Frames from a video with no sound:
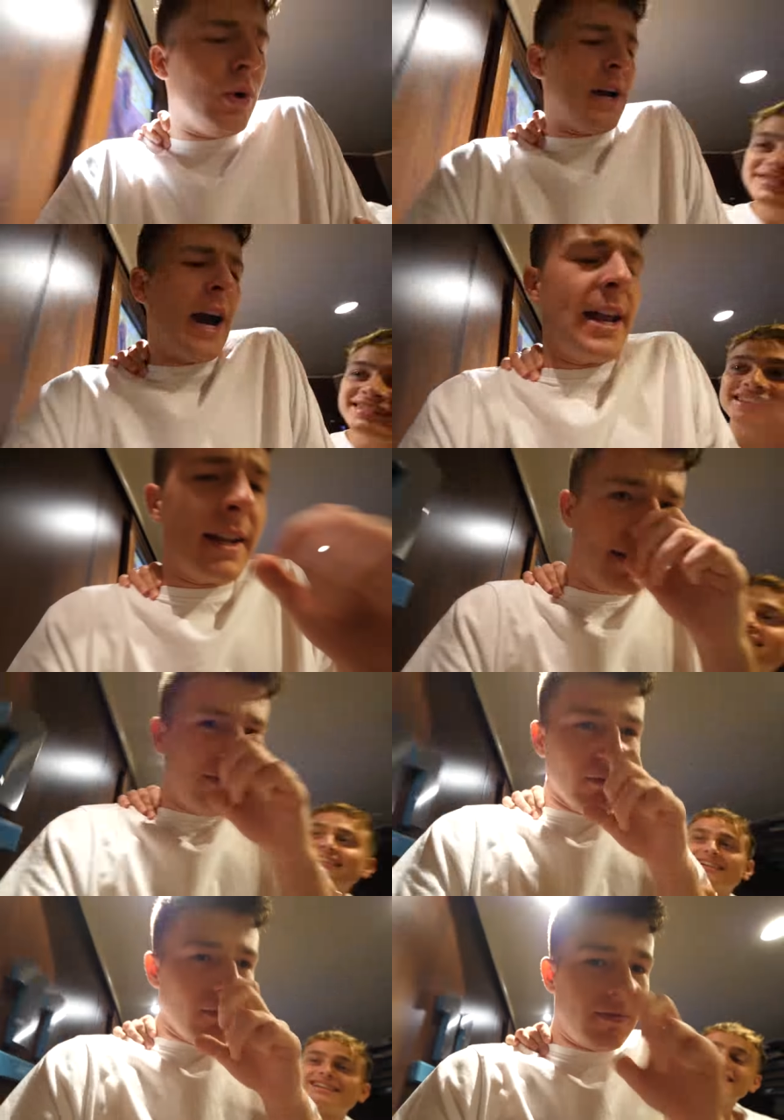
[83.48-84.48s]
I had a,
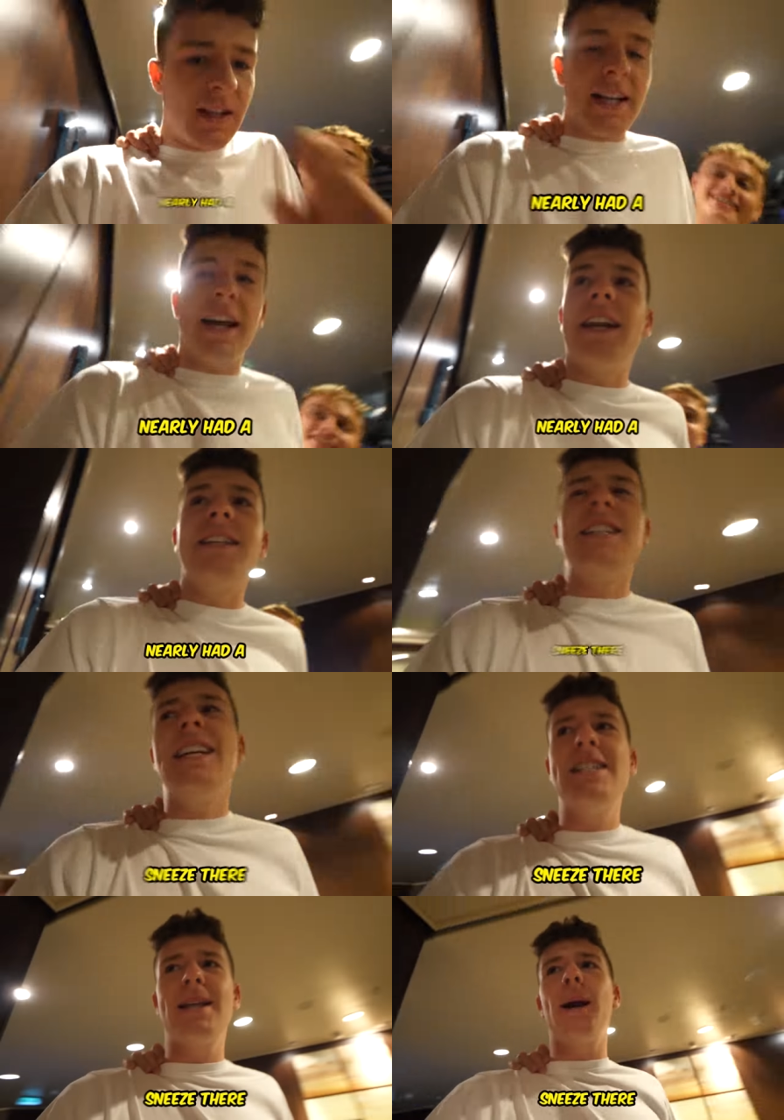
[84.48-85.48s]
nearly had a
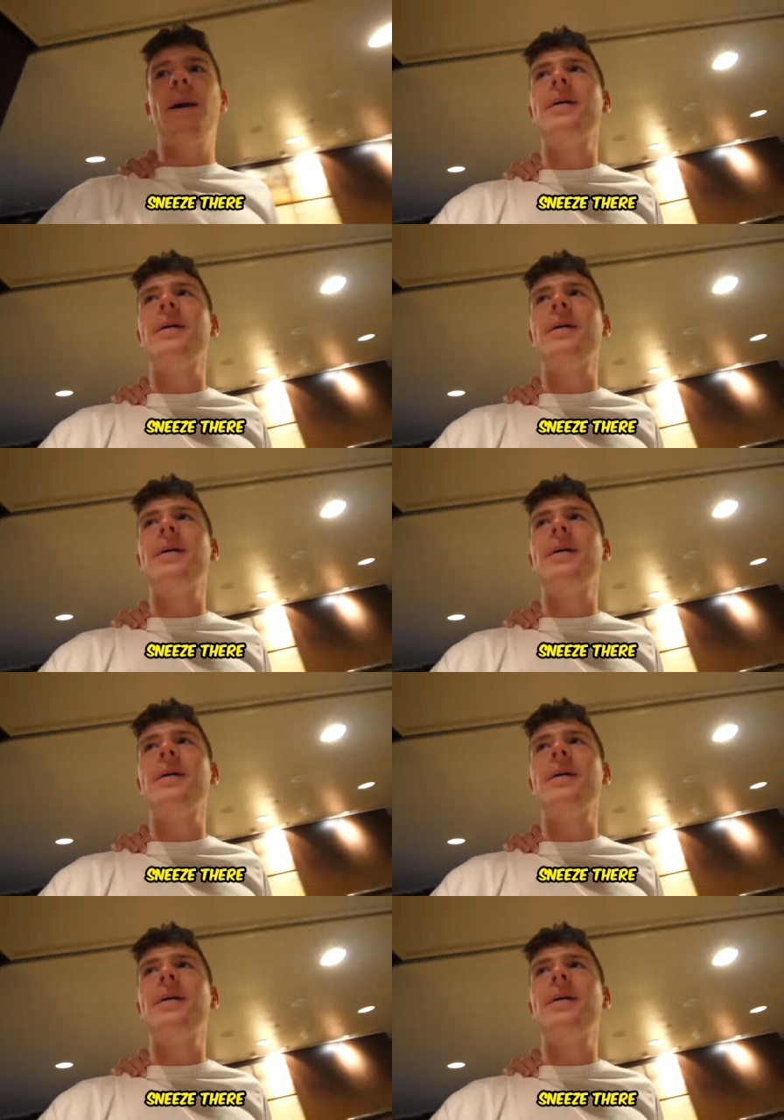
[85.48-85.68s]
sneeze there.